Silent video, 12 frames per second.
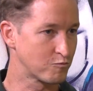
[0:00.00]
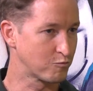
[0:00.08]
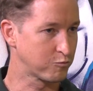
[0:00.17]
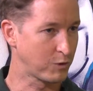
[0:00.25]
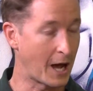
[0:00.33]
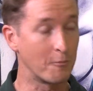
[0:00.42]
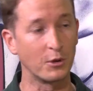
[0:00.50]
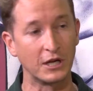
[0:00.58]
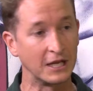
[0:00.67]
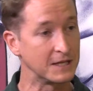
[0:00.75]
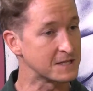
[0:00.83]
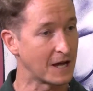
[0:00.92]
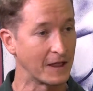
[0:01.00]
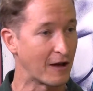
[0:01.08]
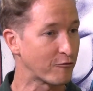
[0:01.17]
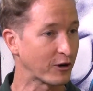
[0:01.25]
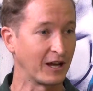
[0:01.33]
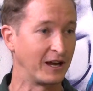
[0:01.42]
company in South
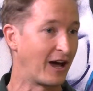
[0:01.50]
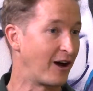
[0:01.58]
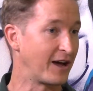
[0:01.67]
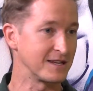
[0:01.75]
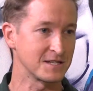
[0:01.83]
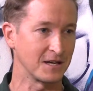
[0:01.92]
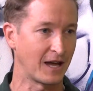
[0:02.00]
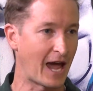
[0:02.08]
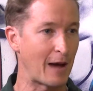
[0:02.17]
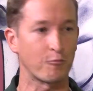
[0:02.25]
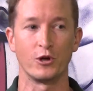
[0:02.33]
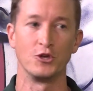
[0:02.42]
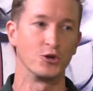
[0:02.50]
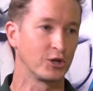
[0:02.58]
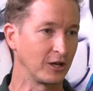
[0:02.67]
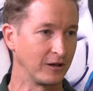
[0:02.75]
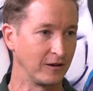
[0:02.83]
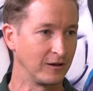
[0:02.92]
Africa now has an app where you
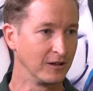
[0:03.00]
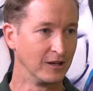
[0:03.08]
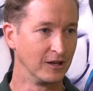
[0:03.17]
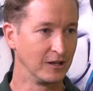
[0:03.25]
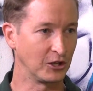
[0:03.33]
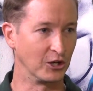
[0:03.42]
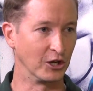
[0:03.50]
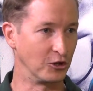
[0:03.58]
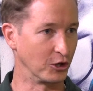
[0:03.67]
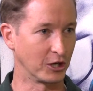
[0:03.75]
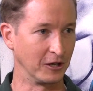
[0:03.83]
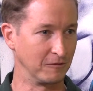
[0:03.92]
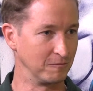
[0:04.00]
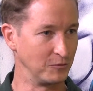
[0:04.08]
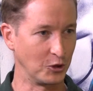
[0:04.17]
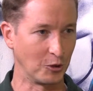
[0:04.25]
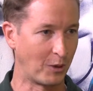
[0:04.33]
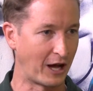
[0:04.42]
can you
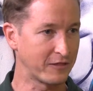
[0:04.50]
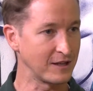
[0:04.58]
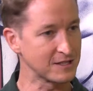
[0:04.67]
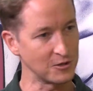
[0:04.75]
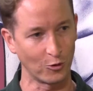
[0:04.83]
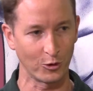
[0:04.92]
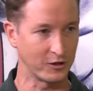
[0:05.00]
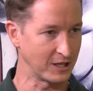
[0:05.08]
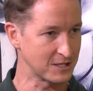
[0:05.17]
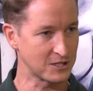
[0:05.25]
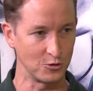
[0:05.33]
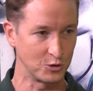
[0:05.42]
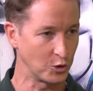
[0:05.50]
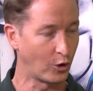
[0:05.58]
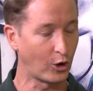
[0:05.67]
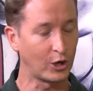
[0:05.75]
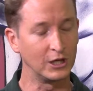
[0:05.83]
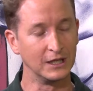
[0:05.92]
can buy things and order things to your
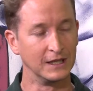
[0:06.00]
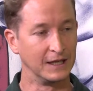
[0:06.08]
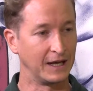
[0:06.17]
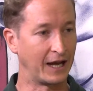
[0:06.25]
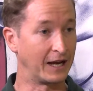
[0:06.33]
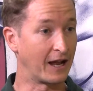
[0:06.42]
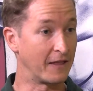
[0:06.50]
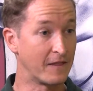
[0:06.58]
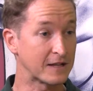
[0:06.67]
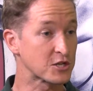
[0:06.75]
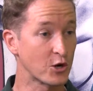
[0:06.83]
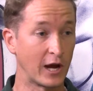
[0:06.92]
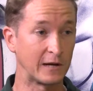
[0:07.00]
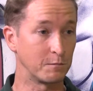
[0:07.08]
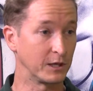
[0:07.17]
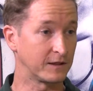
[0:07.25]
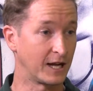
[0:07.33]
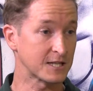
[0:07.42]
door, and that's great,
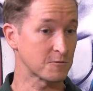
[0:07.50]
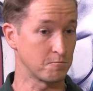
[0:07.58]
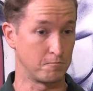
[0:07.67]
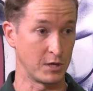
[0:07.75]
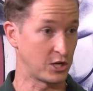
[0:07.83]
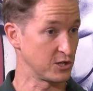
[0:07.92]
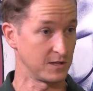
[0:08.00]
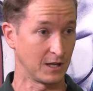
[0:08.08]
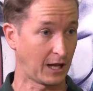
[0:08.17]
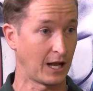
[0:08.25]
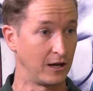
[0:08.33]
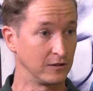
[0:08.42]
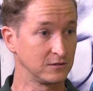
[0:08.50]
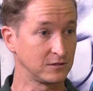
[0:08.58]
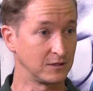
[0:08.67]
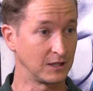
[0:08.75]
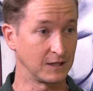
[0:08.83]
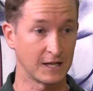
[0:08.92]
but that's because of the cloud,
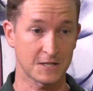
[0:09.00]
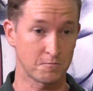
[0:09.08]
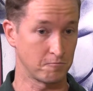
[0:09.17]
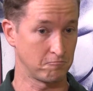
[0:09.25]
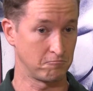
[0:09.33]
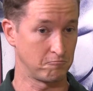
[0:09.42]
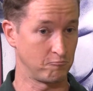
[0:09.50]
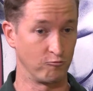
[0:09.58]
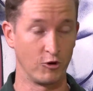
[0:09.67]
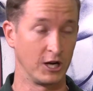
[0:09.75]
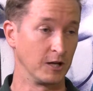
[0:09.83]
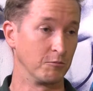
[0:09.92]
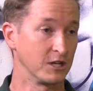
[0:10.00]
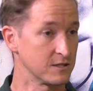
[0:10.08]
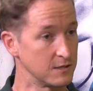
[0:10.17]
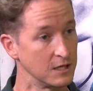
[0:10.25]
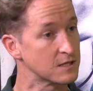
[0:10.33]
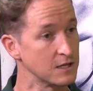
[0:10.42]
and that's really because of
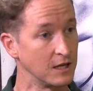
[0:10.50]
the internet.